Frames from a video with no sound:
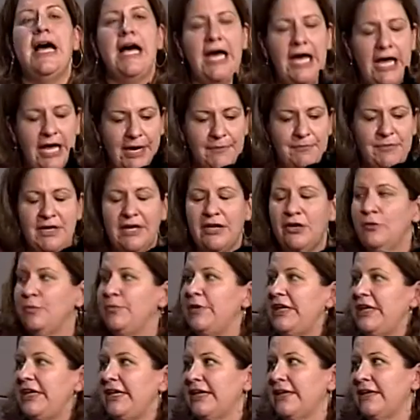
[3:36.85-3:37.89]
I'm not
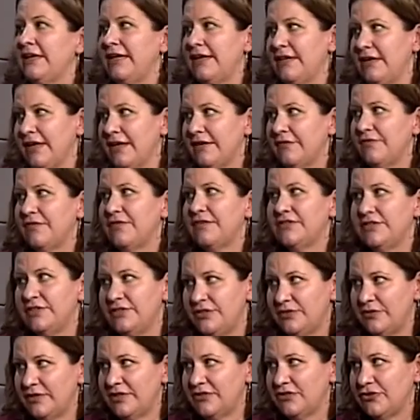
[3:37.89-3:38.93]
obedient enough to
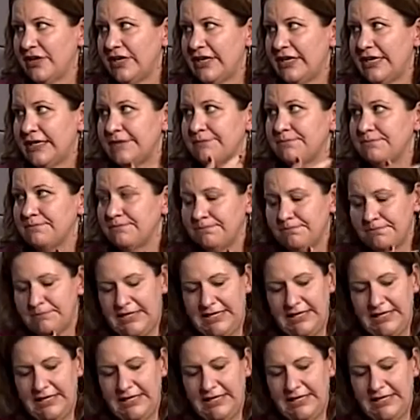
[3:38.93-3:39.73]
do the training. Right, right.